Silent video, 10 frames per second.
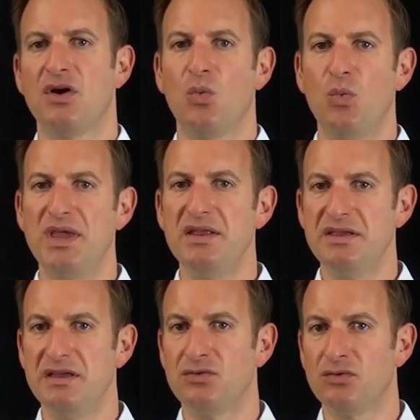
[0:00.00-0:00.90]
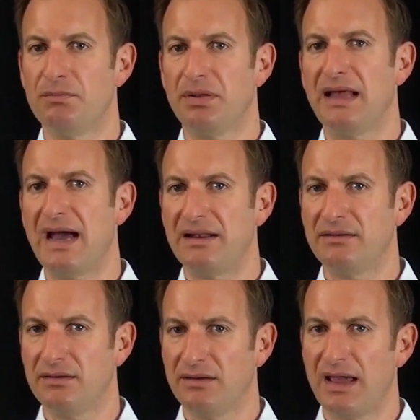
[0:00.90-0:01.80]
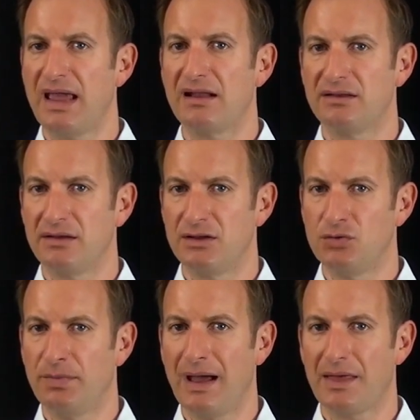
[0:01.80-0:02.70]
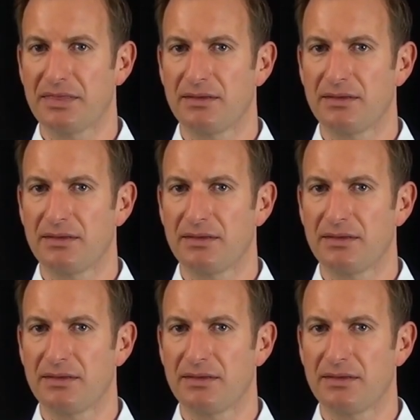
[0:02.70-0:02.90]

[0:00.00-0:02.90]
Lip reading: we need to plan again a new path.